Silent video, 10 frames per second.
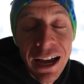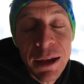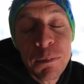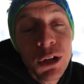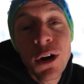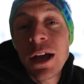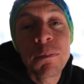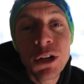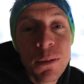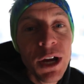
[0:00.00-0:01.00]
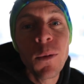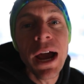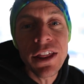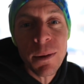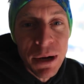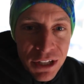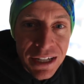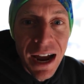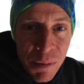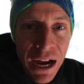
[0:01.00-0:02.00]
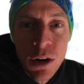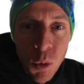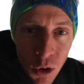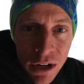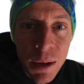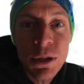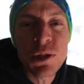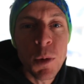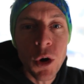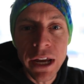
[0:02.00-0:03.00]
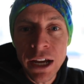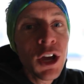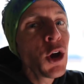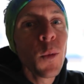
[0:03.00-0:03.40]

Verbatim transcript: it blew it blew me away that by the time I had woken up this morning,